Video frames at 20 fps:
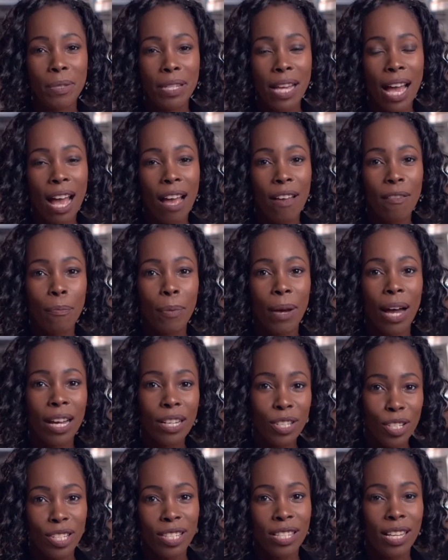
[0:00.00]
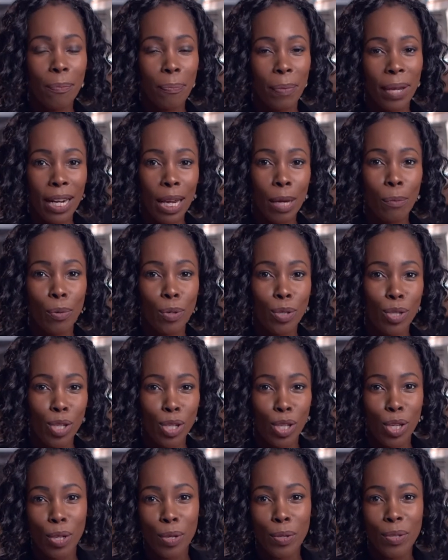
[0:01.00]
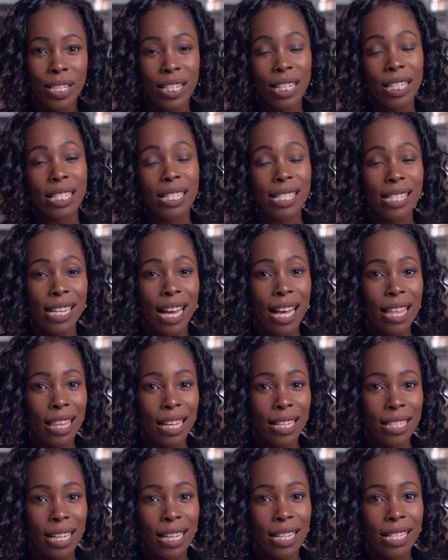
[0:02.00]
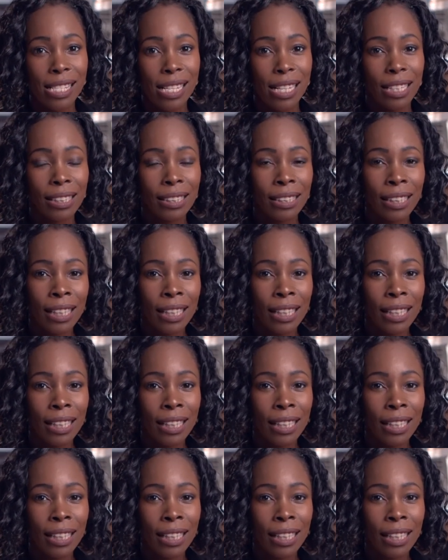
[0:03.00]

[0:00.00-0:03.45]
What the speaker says: to have, but just being able to use and understand that data.